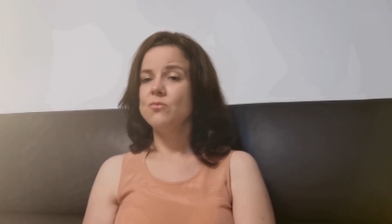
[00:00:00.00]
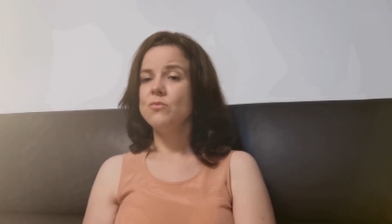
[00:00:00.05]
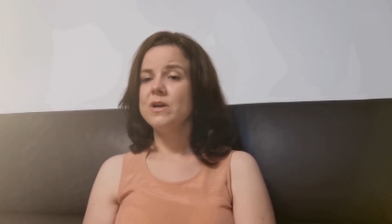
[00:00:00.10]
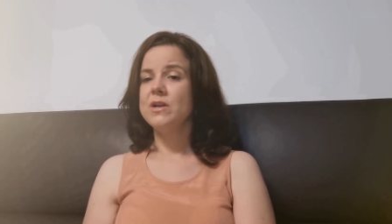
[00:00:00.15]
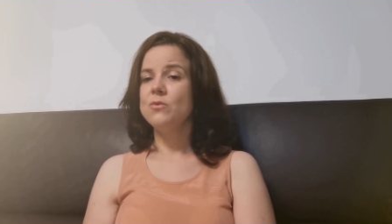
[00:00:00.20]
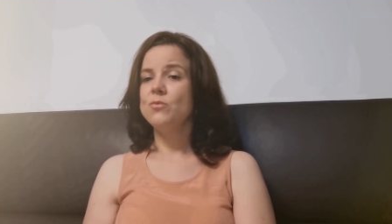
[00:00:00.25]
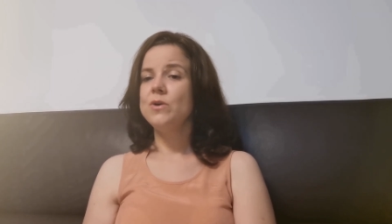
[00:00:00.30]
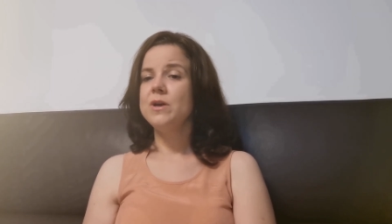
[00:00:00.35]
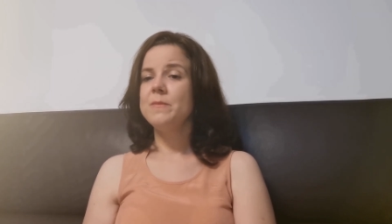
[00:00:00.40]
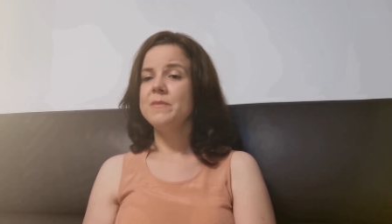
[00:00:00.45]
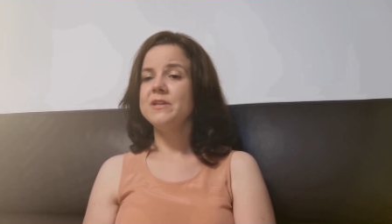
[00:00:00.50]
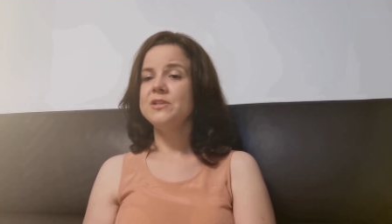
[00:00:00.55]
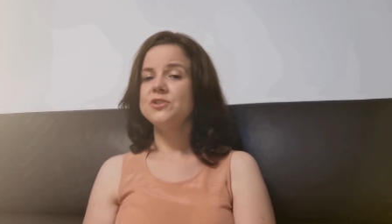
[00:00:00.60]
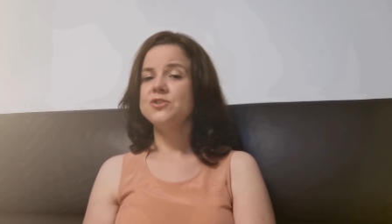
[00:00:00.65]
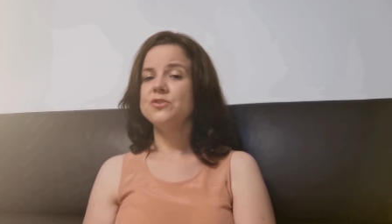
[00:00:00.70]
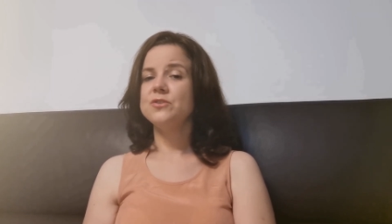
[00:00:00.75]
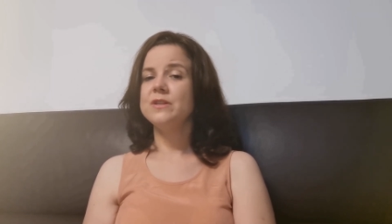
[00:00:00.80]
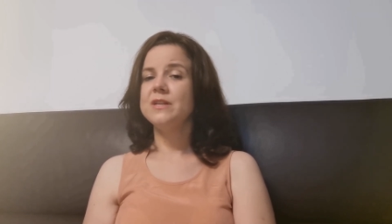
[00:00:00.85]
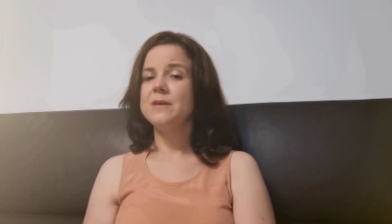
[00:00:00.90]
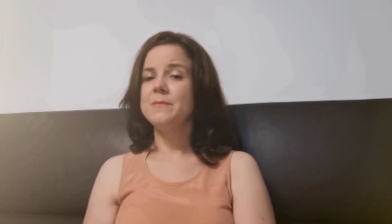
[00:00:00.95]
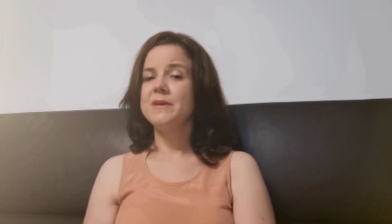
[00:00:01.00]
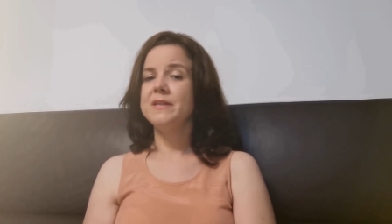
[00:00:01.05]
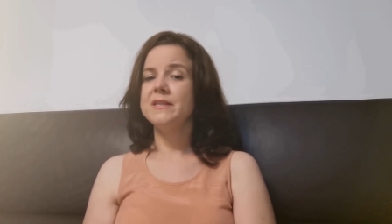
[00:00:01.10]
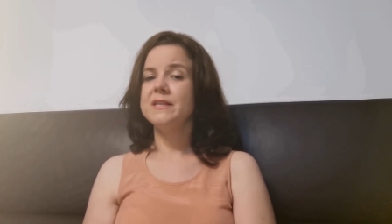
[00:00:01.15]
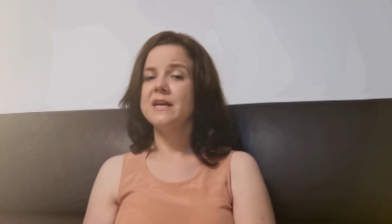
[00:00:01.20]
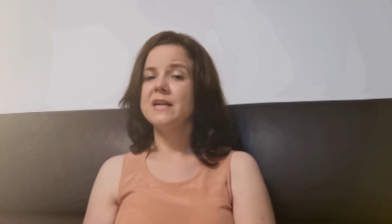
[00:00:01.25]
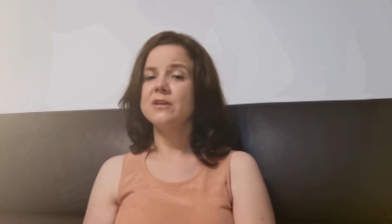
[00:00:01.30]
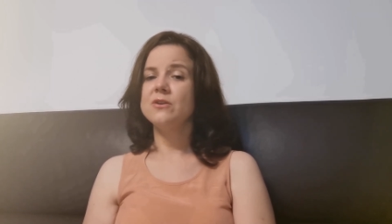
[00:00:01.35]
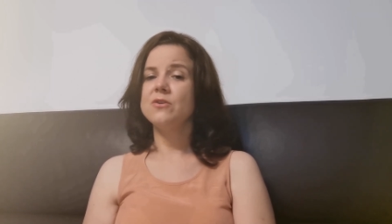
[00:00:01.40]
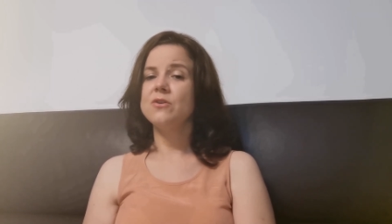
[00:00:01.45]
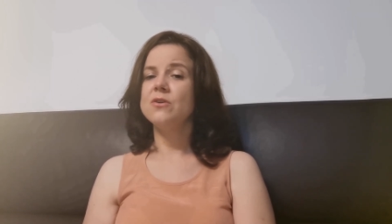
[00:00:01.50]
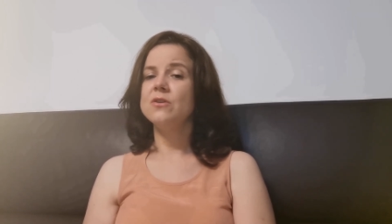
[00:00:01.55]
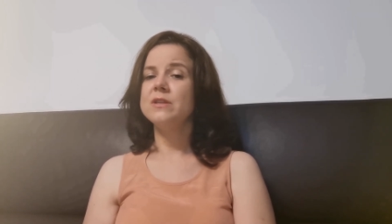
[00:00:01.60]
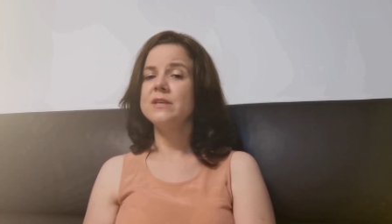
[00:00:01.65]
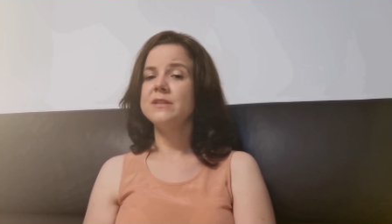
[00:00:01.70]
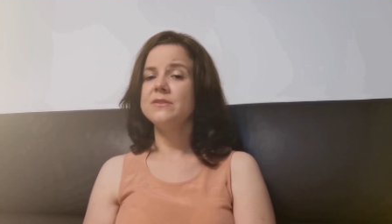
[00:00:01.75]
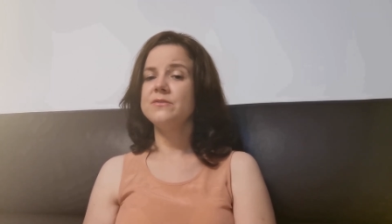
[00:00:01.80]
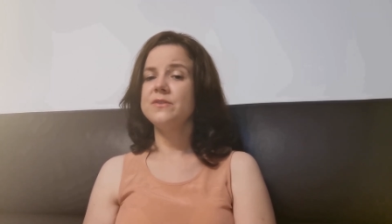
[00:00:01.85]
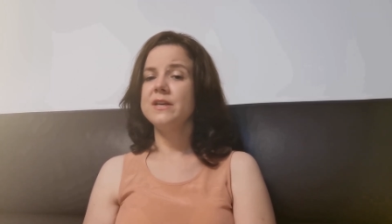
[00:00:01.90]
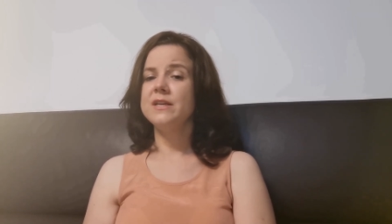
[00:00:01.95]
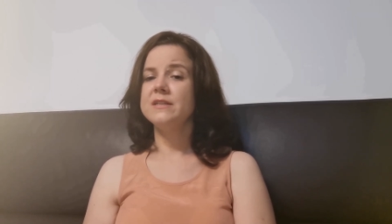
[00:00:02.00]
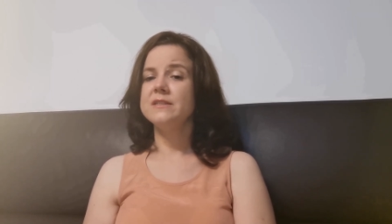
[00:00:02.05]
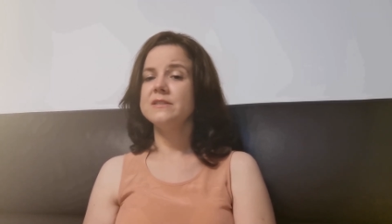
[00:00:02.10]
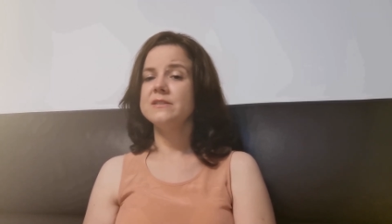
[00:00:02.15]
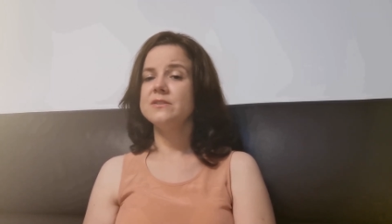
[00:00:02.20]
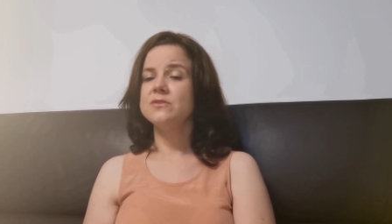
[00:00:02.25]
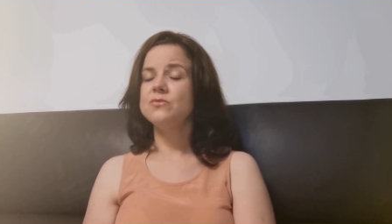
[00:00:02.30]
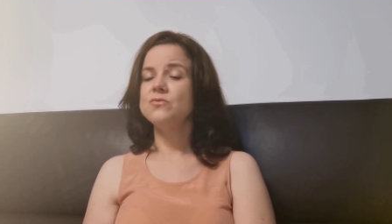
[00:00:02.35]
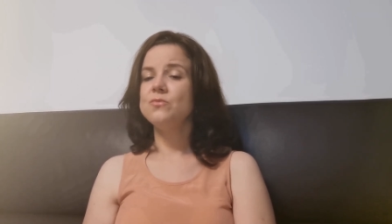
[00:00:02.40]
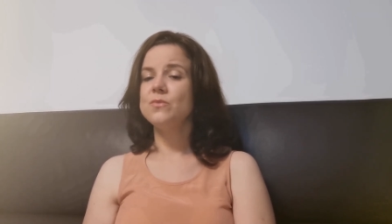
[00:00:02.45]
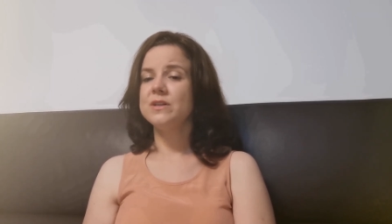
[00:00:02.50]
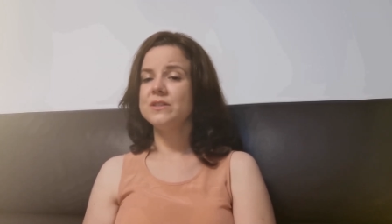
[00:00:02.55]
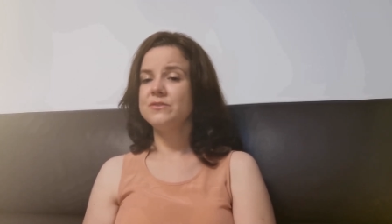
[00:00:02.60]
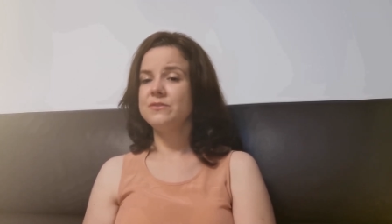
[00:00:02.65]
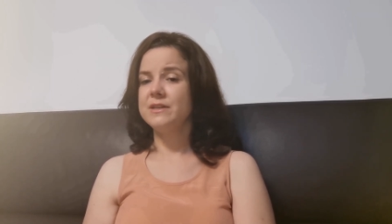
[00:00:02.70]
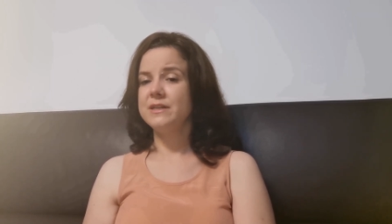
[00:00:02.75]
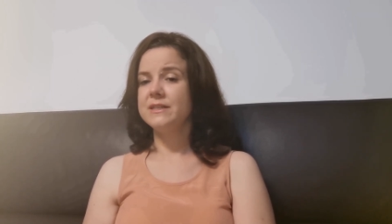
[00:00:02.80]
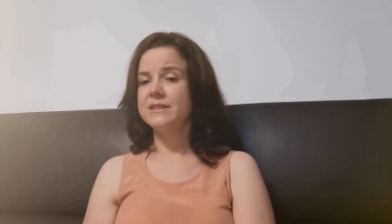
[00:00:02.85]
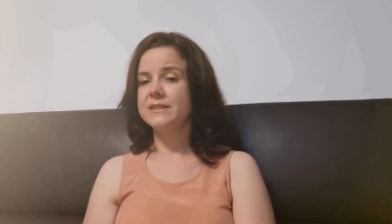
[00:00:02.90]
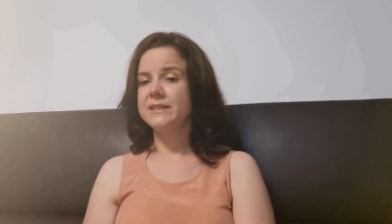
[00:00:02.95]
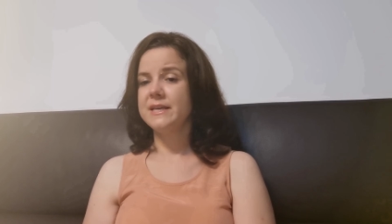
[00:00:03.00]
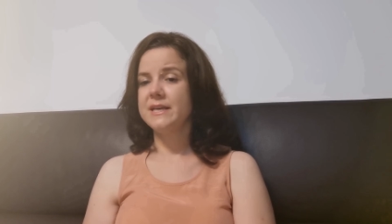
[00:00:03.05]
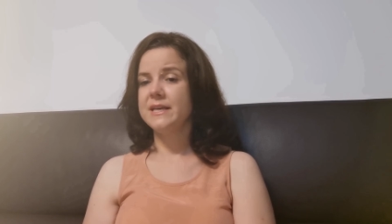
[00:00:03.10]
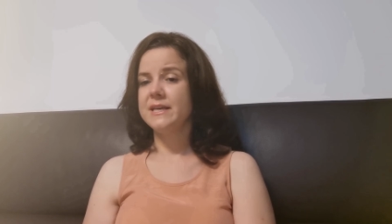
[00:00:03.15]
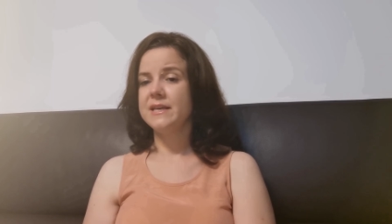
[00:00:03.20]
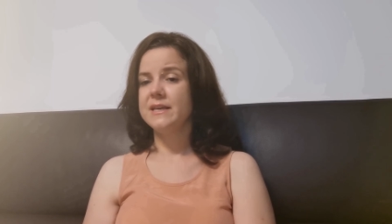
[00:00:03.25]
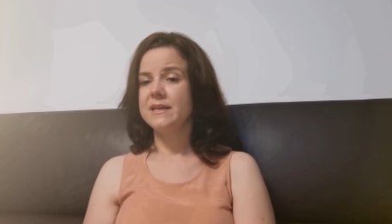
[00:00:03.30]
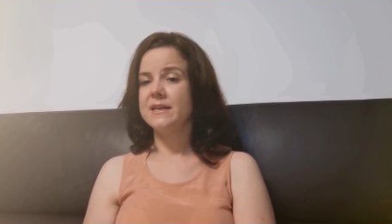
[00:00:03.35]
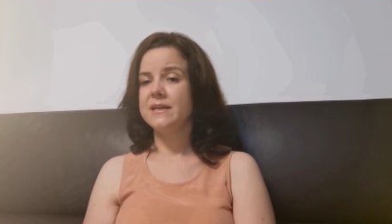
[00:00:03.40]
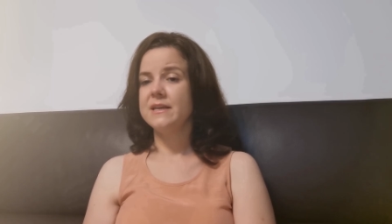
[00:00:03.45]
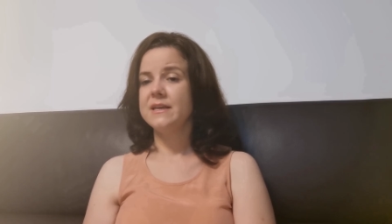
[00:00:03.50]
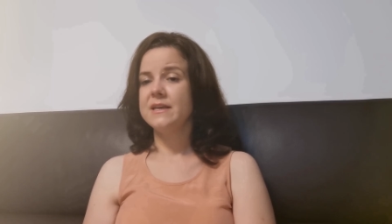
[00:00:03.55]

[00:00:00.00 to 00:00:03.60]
while women should limit alcoholic drinks to one drink a day.